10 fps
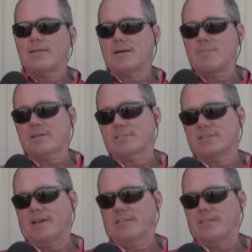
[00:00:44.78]
I'm
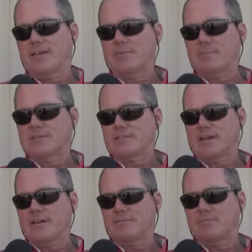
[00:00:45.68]
actually not that
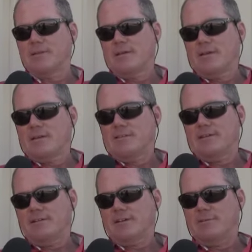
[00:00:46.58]
busy. I
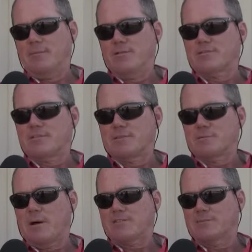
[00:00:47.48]
delegate most of the
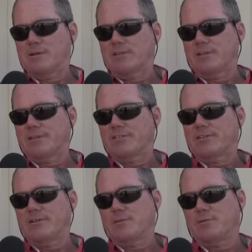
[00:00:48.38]
responsibilities,
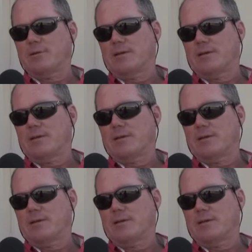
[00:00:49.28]
so